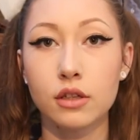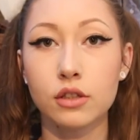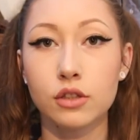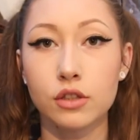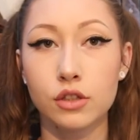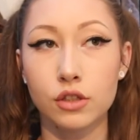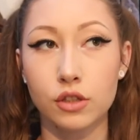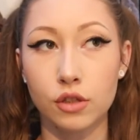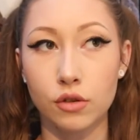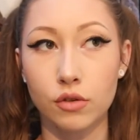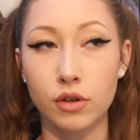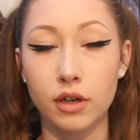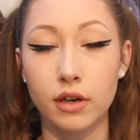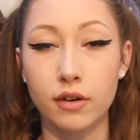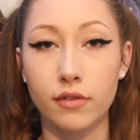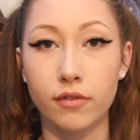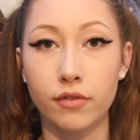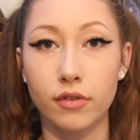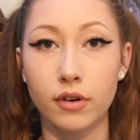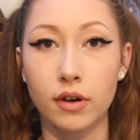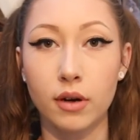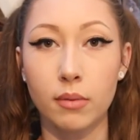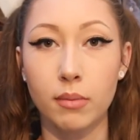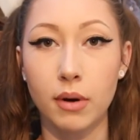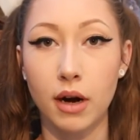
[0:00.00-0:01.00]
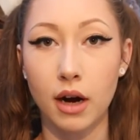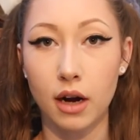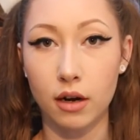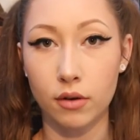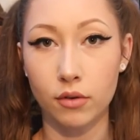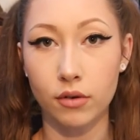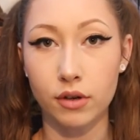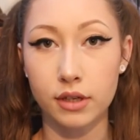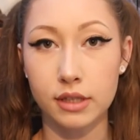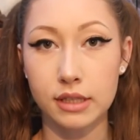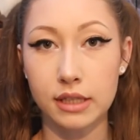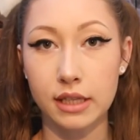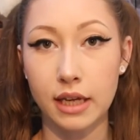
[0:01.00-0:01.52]
student from
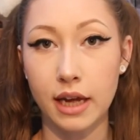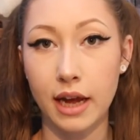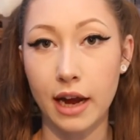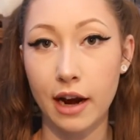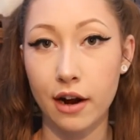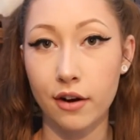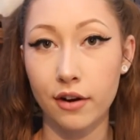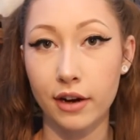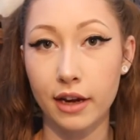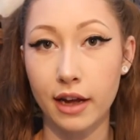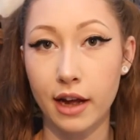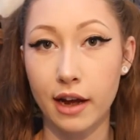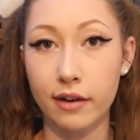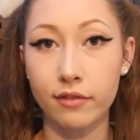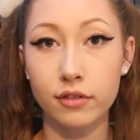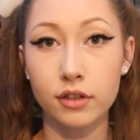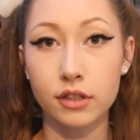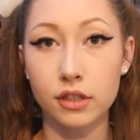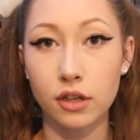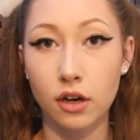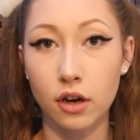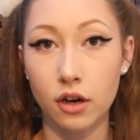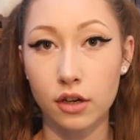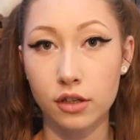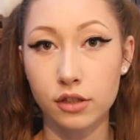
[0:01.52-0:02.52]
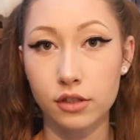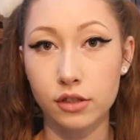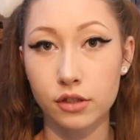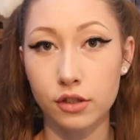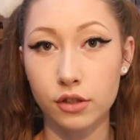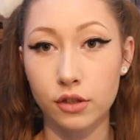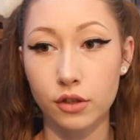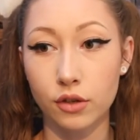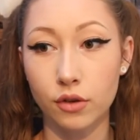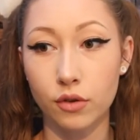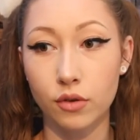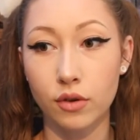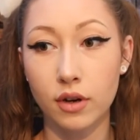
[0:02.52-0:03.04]
Hogwarts that Harry ever talks
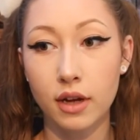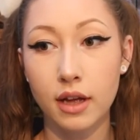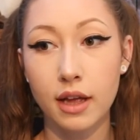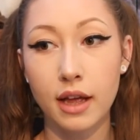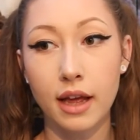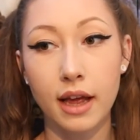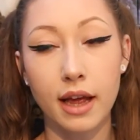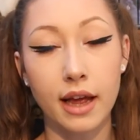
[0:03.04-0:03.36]
to